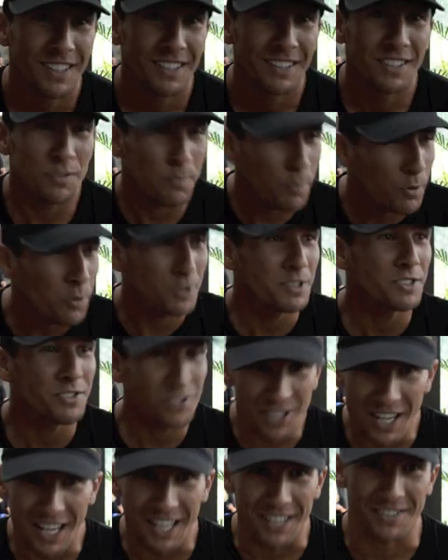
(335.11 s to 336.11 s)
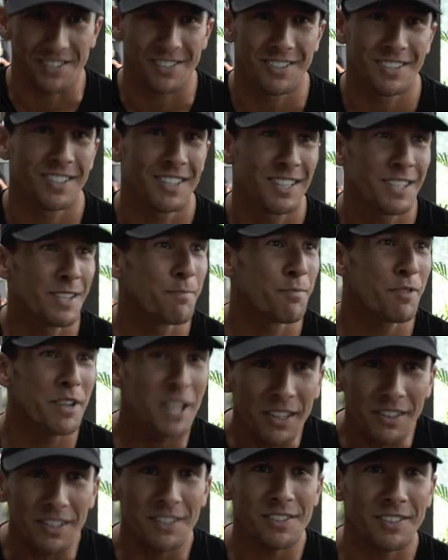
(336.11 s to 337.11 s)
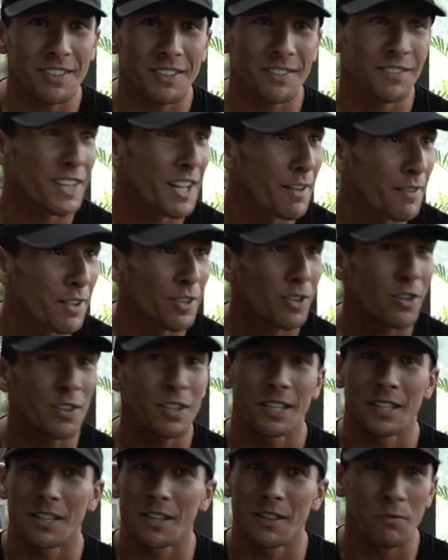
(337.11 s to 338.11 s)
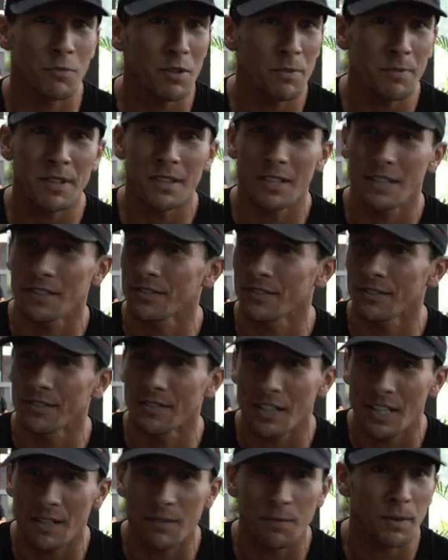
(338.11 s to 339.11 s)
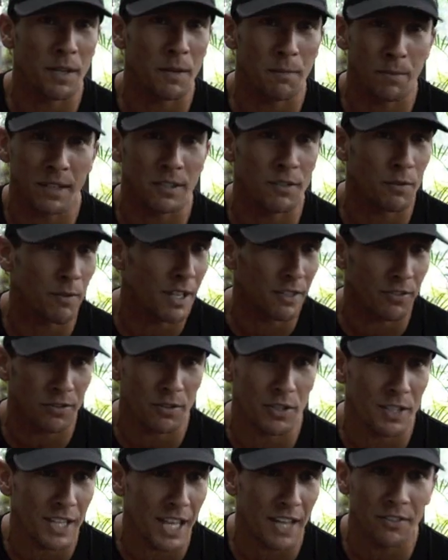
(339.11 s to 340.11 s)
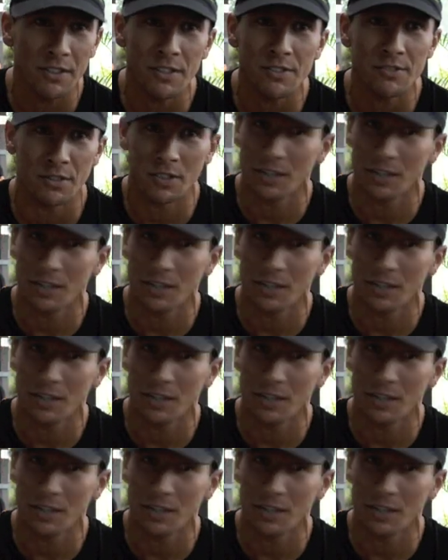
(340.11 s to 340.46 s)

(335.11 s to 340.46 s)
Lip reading: The sport is changed. The Brownleys have come along, and in the women, there's teams being picked around certain athletes.